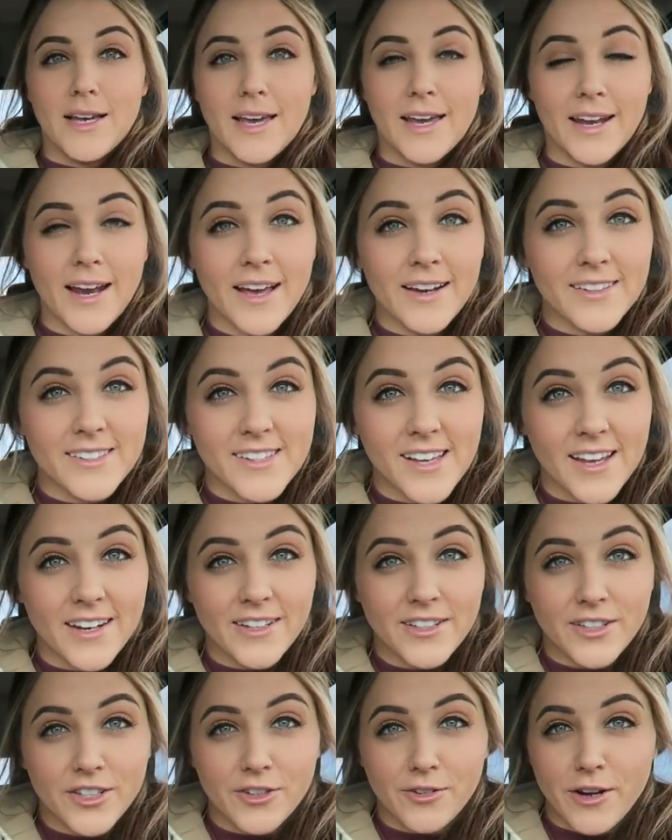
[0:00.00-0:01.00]
and I
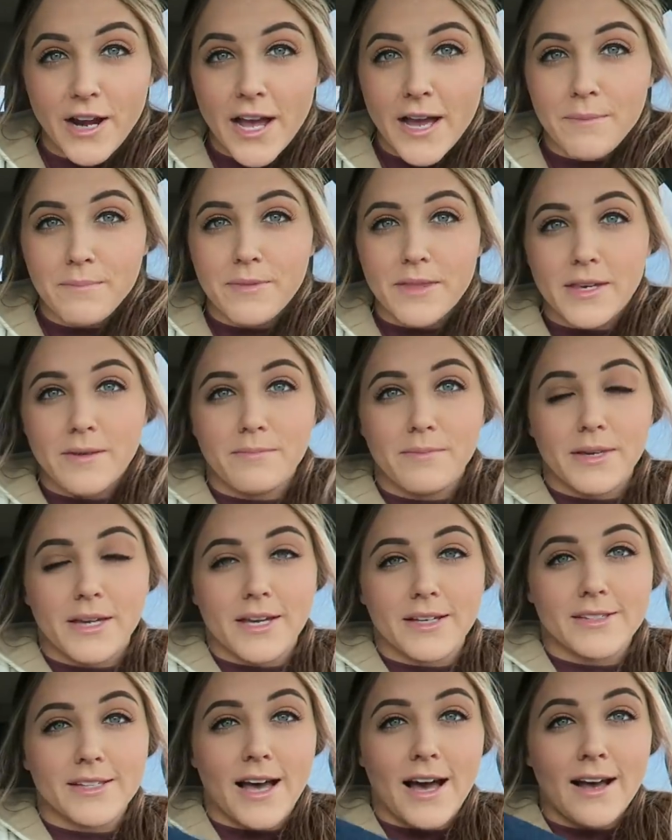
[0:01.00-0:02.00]
decided to grab them
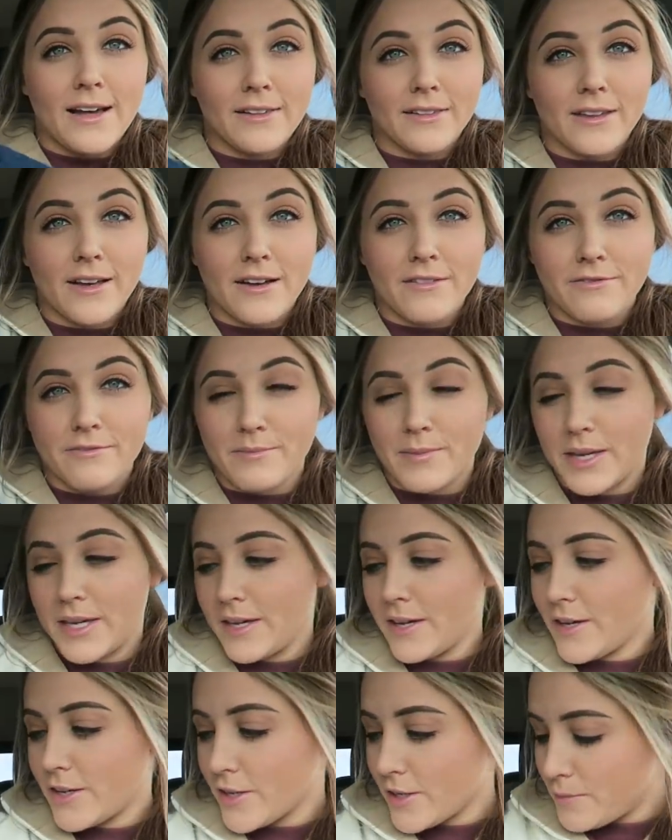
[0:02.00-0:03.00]
because I love
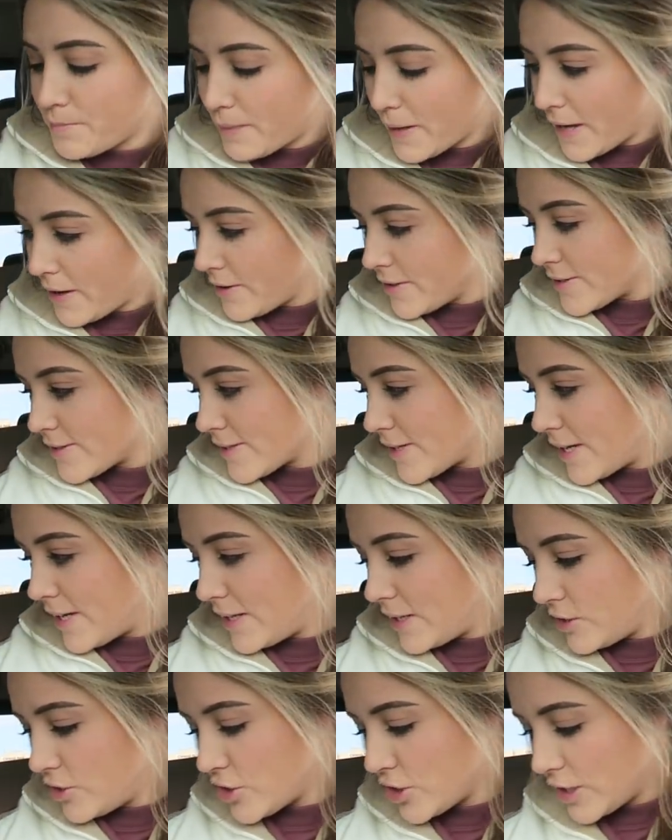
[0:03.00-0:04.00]
me a good pair of
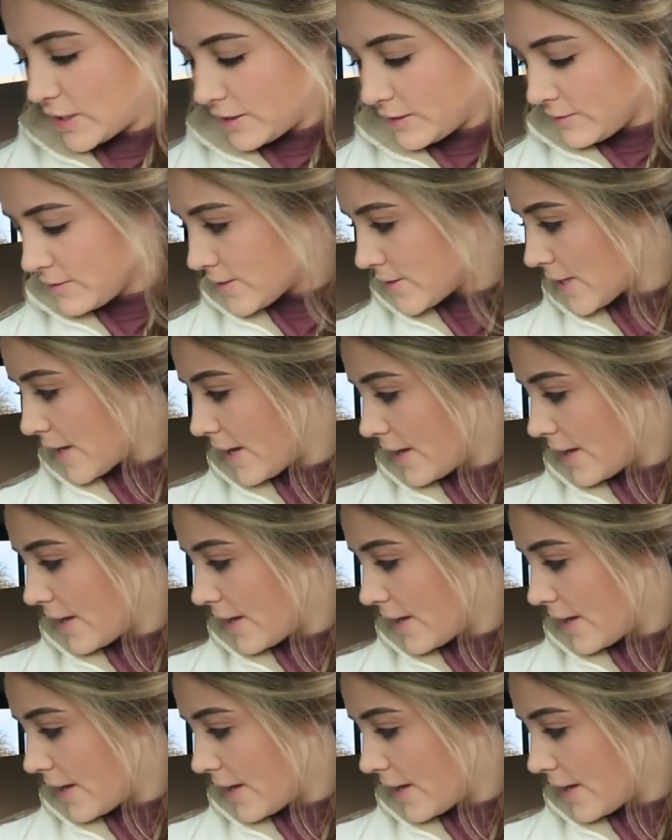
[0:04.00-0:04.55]
skinny jeans